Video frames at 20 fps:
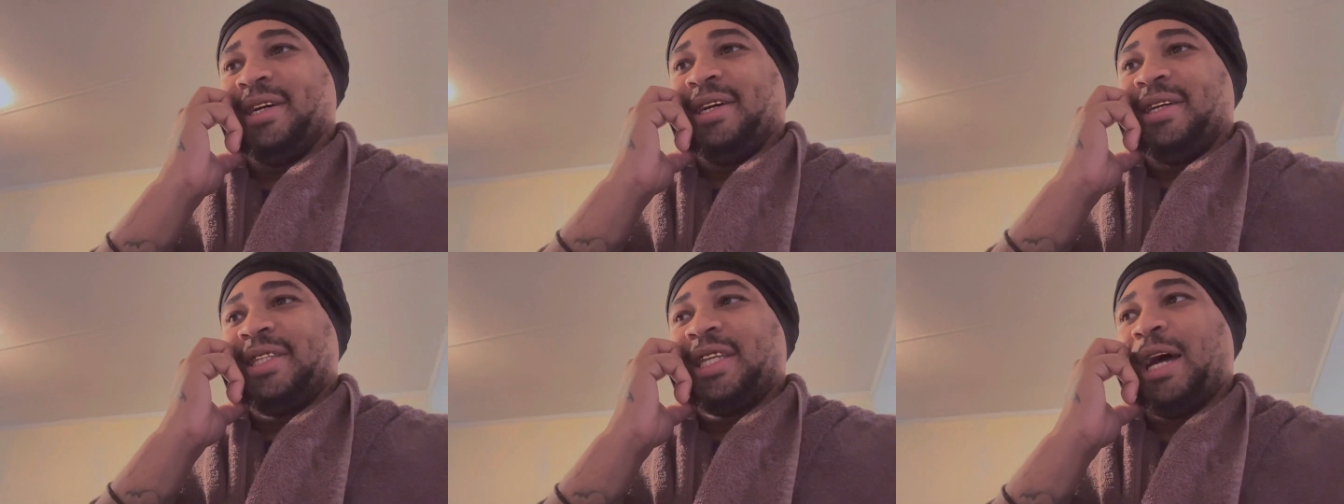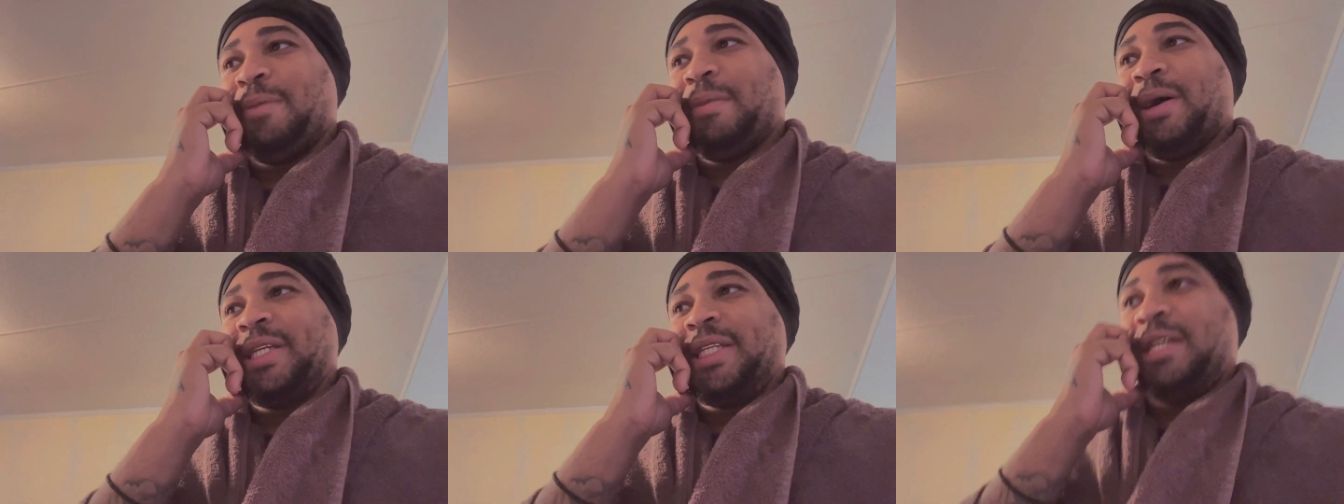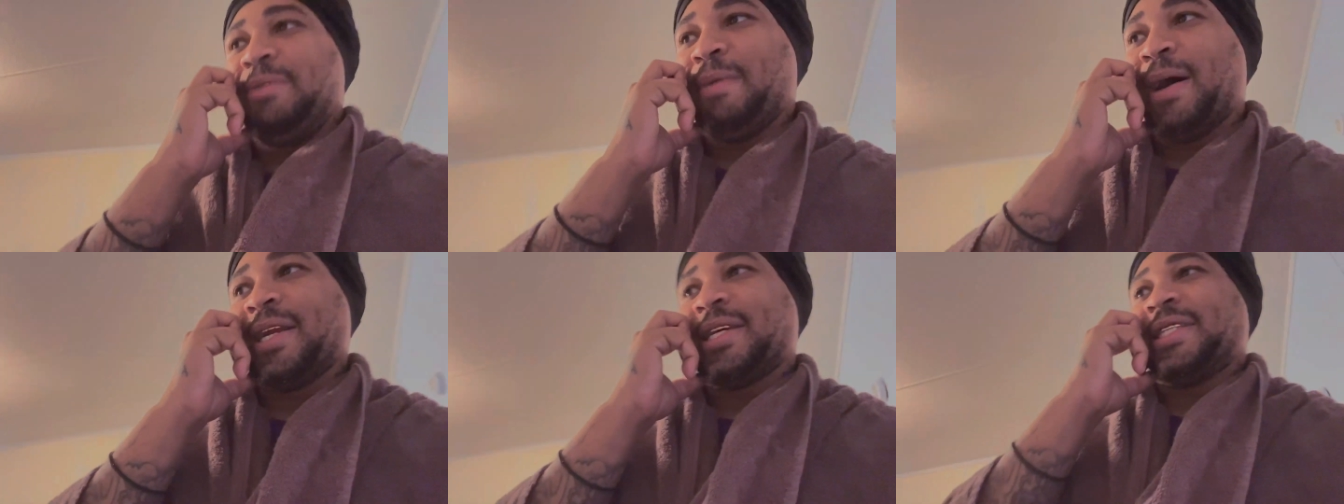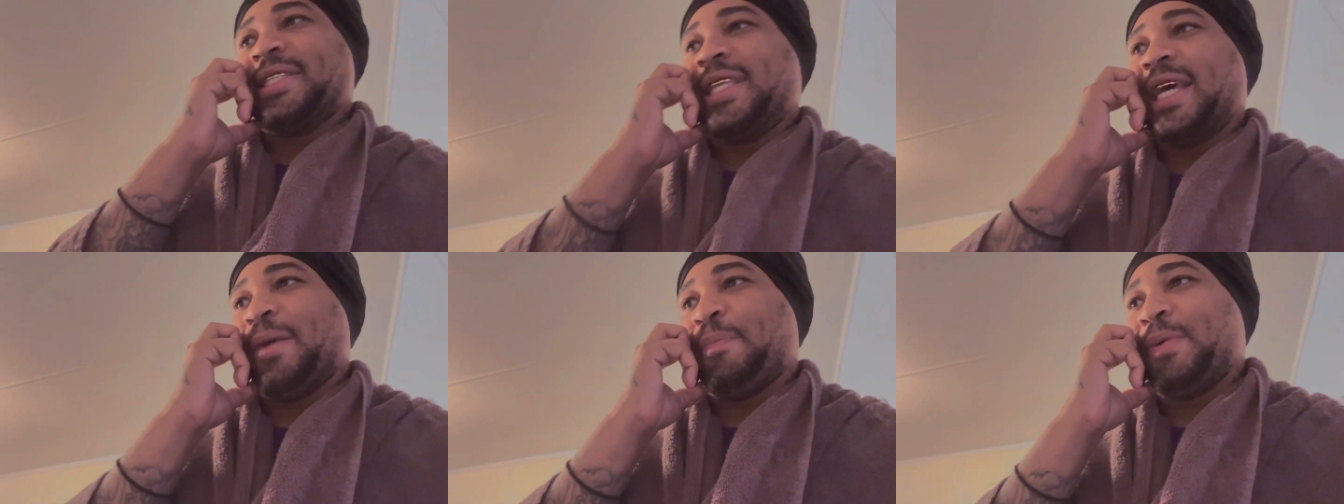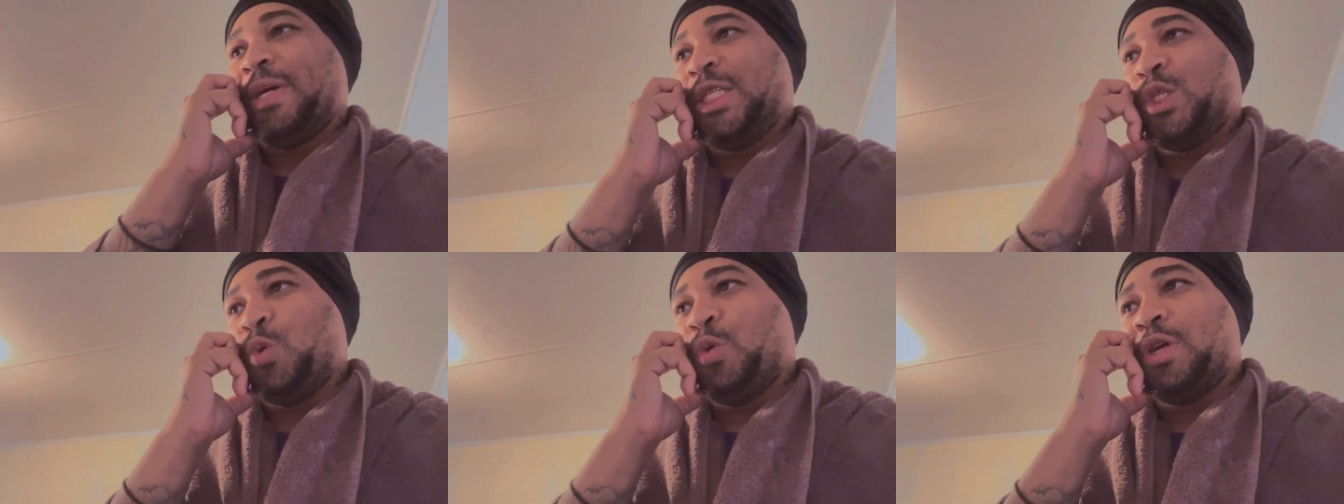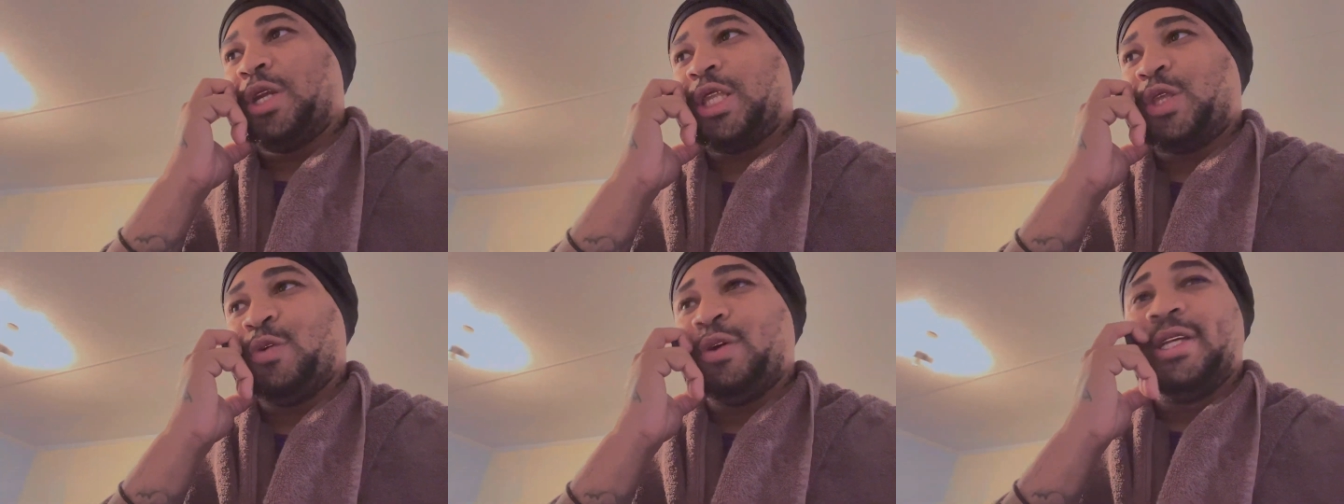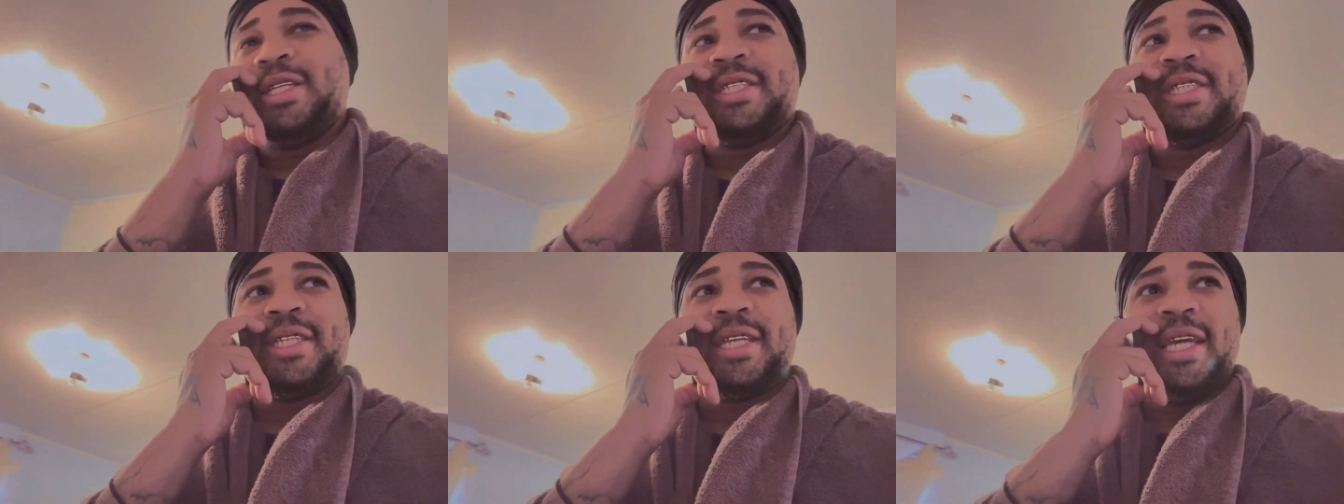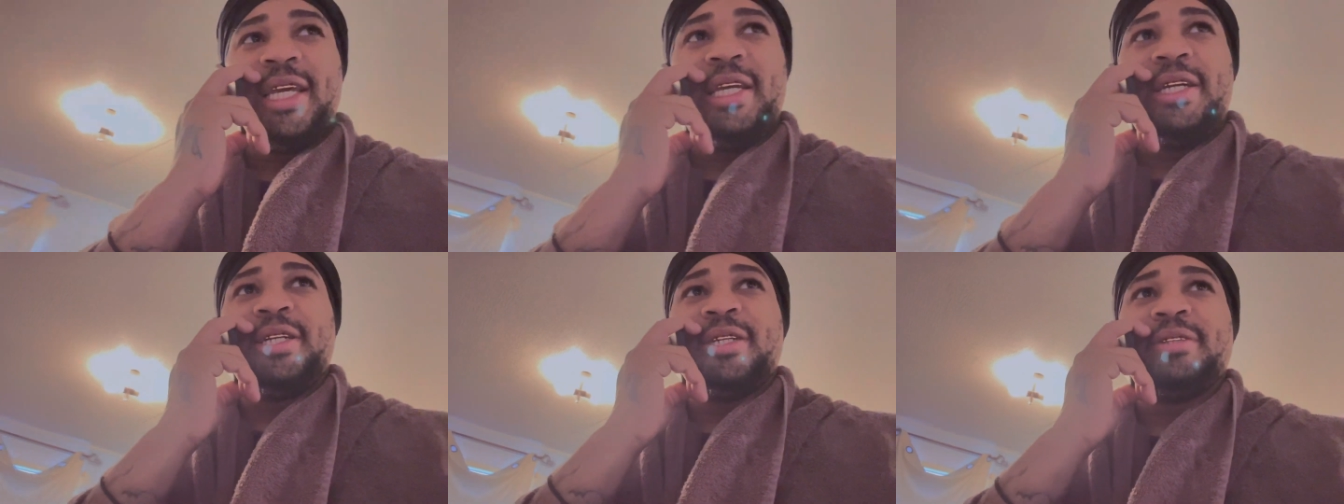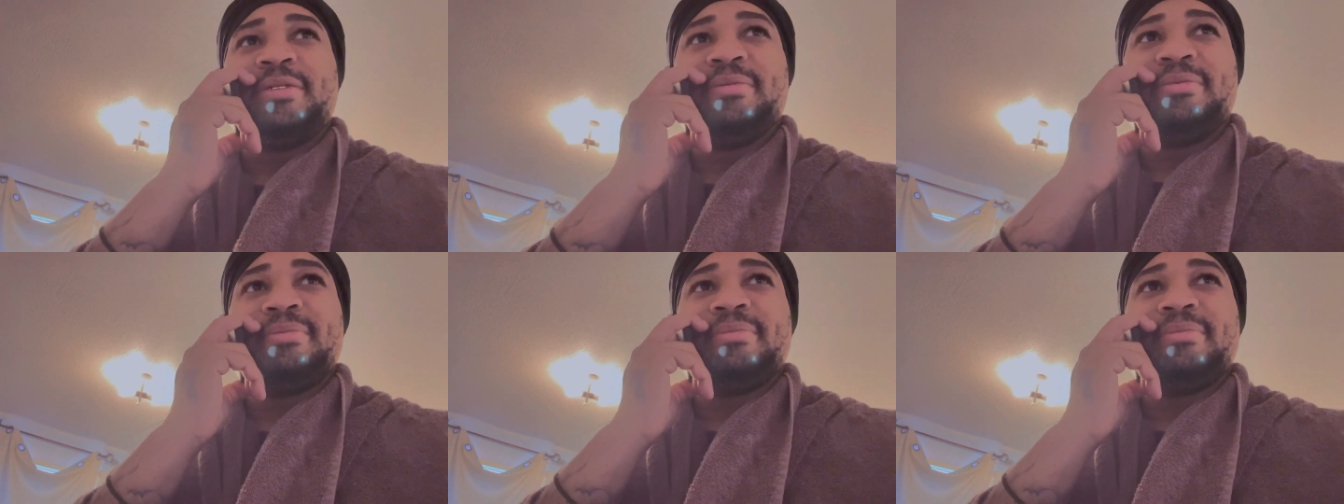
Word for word: talking about she about to step in 23 single.